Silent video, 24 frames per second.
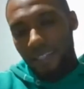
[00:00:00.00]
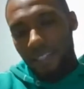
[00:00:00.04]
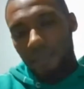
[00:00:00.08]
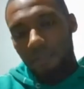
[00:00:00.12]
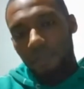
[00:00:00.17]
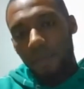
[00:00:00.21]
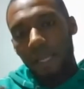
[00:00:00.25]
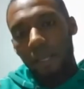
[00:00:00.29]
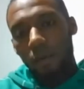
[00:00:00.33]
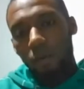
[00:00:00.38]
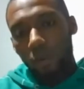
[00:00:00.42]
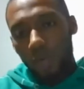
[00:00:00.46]
I
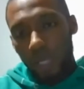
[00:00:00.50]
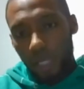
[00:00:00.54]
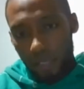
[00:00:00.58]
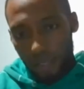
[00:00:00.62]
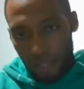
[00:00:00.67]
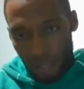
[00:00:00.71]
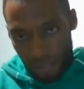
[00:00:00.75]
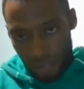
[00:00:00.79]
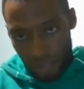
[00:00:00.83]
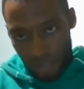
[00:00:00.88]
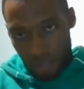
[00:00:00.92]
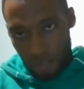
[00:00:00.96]
display
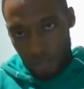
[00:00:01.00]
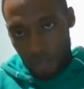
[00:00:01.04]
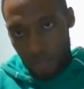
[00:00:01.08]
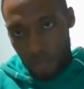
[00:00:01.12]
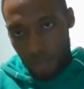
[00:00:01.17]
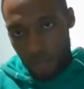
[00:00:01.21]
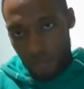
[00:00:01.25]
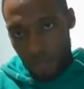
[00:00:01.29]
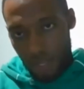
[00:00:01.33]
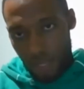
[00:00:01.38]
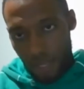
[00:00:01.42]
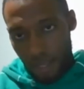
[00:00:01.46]

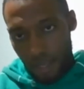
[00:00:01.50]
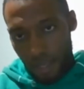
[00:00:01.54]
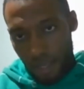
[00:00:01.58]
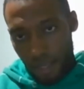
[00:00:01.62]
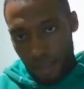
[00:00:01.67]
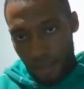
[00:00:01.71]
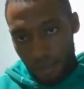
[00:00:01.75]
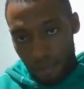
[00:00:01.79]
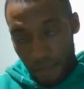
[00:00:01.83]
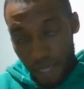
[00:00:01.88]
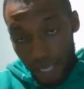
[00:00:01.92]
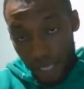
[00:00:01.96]
weakness,
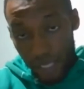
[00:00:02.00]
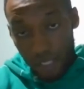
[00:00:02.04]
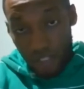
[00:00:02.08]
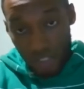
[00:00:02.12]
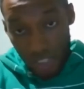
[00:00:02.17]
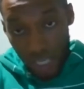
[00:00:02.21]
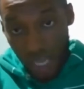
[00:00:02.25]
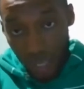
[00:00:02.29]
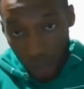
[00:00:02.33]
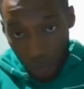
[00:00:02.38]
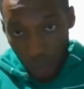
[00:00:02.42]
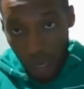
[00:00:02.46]
yeah,
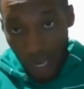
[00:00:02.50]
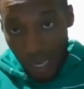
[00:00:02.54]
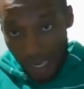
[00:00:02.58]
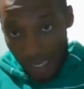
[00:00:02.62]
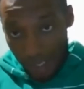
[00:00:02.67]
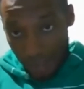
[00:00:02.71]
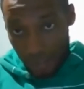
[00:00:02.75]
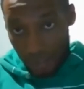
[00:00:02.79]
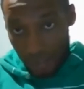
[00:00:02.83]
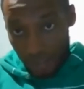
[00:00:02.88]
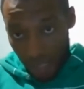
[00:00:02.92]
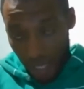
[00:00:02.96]
me J
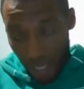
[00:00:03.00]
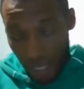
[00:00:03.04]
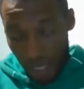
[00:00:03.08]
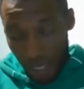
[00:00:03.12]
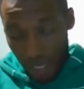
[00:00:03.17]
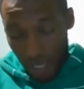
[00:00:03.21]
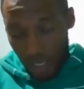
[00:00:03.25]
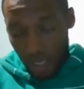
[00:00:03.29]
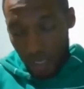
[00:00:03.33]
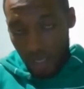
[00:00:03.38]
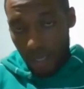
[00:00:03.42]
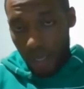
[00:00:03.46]
Wise,
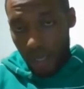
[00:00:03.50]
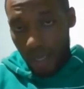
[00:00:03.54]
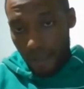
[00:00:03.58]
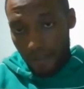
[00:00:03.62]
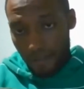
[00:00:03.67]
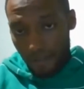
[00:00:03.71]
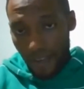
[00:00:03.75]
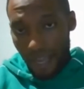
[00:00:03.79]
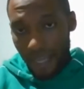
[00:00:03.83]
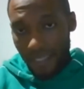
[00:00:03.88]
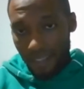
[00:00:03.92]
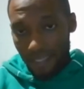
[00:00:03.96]
yeah,
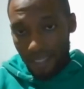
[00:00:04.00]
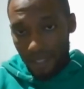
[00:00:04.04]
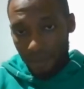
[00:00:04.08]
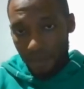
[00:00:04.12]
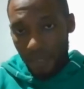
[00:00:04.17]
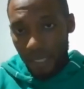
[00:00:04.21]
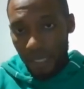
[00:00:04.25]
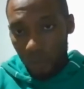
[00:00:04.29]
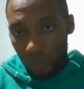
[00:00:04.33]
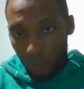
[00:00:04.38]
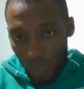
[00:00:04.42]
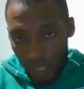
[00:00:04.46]
if I
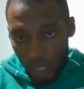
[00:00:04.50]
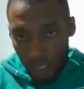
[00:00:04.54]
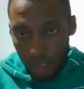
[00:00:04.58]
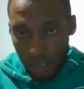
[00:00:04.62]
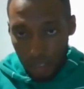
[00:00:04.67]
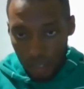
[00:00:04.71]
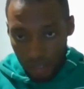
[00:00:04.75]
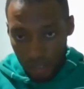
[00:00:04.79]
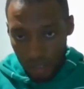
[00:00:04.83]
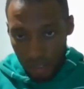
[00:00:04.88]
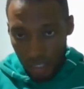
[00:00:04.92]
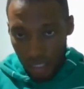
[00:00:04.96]
display
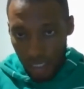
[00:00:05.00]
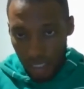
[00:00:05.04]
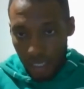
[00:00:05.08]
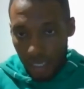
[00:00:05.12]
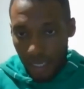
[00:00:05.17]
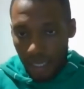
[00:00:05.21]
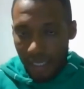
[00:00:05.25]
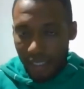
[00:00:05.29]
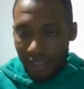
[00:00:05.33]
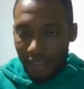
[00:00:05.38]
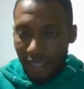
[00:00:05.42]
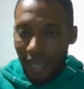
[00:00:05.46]
weakness,
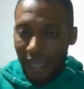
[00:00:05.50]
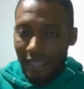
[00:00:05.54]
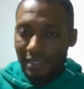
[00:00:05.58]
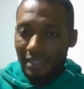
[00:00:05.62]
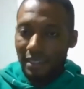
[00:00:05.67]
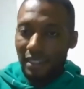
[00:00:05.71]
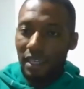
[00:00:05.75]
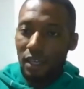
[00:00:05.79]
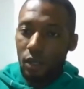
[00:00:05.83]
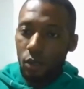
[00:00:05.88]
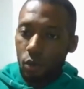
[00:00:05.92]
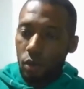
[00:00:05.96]
yeah,
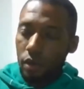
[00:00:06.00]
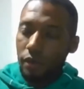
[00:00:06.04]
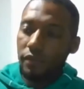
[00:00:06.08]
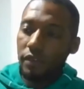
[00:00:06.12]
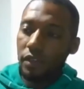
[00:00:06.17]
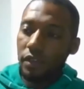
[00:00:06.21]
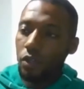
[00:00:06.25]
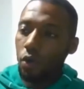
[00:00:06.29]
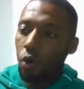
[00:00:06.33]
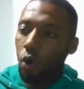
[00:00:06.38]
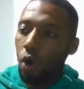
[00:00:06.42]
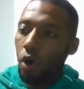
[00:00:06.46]
that's the
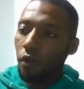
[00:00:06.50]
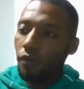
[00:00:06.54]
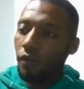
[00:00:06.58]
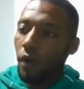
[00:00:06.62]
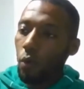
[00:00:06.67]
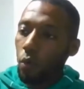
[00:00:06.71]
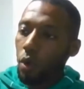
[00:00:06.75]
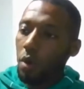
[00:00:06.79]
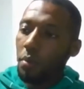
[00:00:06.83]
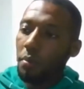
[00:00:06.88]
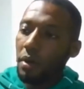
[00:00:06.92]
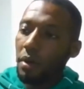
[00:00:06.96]
equivalent of
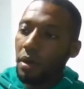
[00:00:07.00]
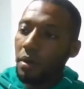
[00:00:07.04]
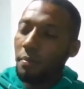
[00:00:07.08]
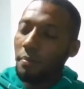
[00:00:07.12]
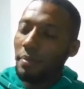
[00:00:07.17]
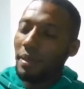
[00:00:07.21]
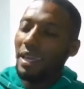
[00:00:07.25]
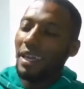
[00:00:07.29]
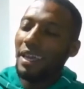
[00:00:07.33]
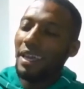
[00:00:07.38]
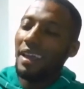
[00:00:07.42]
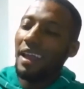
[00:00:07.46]
a
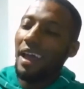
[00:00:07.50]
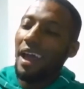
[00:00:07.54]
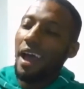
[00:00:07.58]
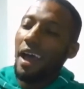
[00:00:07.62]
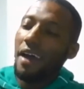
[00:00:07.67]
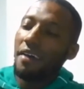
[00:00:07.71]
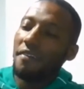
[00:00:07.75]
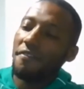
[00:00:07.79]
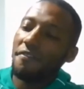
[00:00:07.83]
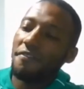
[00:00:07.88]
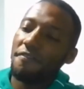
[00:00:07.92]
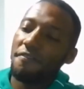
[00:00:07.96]
woman
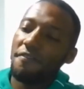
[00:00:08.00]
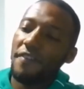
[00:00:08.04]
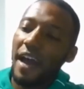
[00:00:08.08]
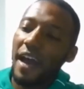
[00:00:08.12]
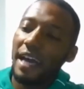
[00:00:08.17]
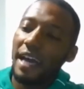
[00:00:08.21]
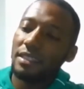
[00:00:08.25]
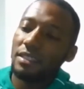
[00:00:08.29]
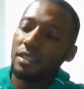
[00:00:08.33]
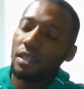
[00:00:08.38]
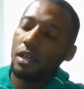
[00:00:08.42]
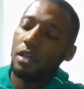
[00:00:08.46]
being
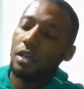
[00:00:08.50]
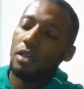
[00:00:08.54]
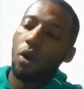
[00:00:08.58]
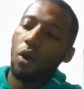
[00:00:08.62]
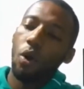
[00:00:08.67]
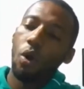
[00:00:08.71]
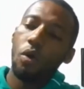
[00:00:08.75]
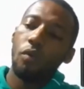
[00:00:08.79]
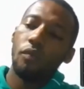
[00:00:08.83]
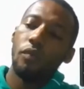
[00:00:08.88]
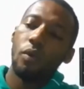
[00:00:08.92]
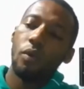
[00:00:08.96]
fat
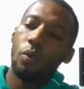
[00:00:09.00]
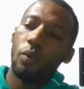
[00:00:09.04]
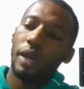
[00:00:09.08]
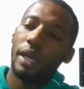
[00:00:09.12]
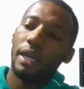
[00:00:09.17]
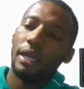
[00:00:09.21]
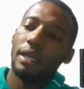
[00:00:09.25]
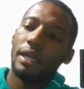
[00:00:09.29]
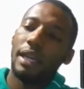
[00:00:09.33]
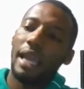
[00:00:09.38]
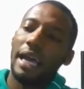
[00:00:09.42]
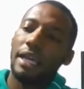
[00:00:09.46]
and
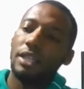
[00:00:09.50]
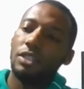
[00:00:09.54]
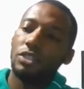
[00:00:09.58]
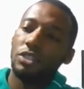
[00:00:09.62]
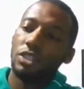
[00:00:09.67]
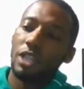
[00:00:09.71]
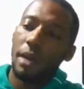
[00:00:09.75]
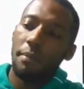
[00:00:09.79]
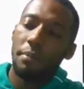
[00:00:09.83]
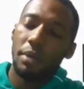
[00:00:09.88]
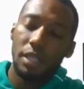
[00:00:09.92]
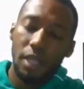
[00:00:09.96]
overweight, like
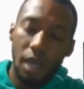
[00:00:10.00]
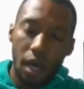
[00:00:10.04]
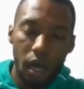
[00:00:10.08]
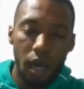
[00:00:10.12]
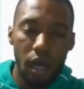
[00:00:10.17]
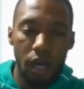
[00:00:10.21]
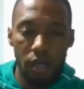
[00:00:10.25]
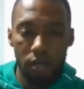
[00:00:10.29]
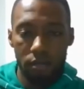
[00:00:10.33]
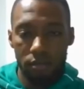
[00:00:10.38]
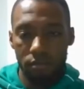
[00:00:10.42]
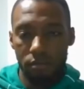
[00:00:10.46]
Jabba the
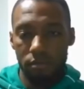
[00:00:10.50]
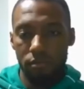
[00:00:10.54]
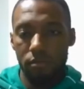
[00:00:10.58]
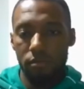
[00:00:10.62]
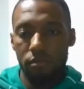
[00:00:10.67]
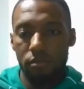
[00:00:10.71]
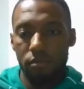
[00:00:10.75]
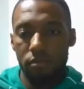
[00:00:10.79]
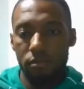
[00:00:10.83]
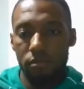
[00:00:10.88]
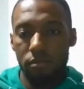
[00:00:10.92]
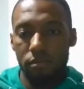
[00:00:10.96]
Hutt,
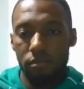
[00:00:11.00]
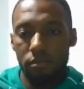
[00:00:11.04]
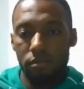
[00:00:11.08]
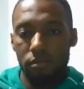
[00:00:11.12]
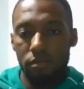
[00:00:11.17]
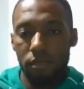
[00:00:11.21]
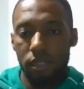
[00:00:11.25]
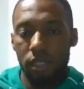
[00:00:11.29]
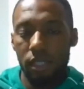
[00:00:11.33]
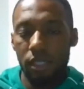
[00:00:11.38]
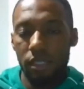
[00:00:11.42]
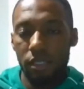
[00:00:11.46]

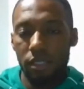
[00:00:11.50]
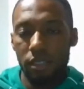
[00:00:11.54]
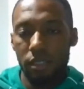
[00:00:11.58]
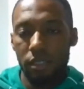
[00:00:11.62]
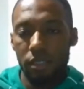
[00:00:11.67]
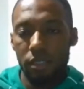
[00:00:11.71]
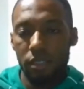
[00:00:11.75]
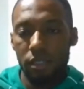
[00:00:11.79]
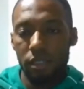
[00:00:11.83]
right?